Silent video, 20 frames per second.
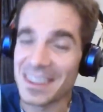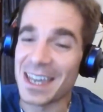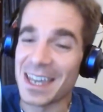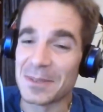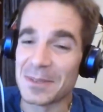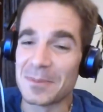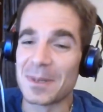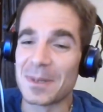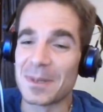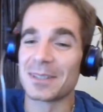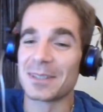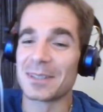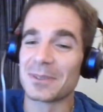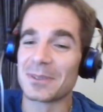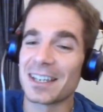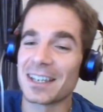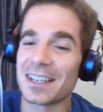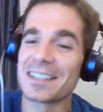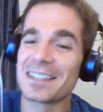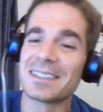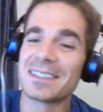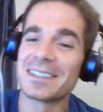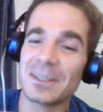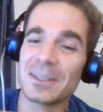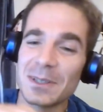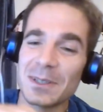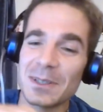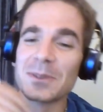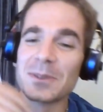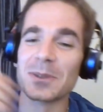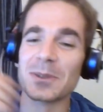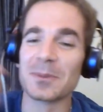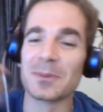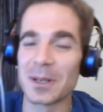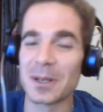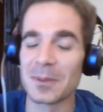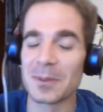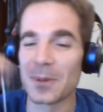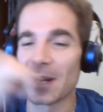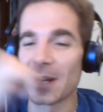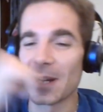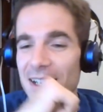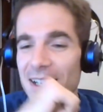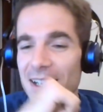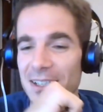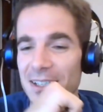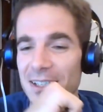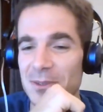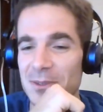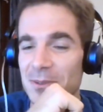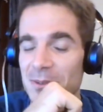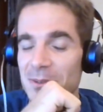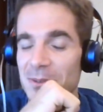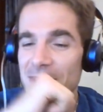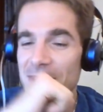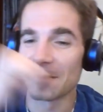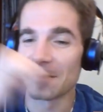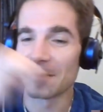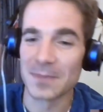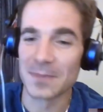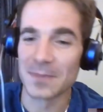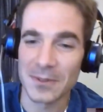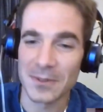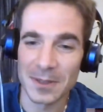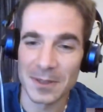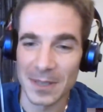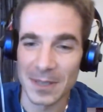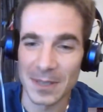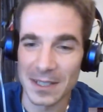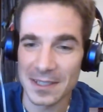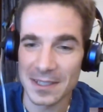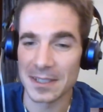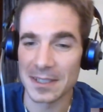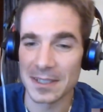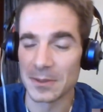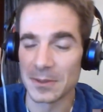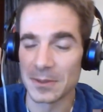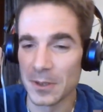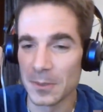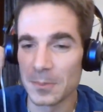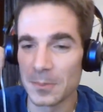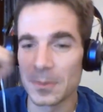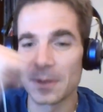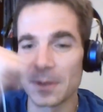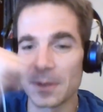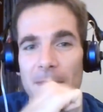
that bad, okay? Still, when you compare Prague to some different places in Europe,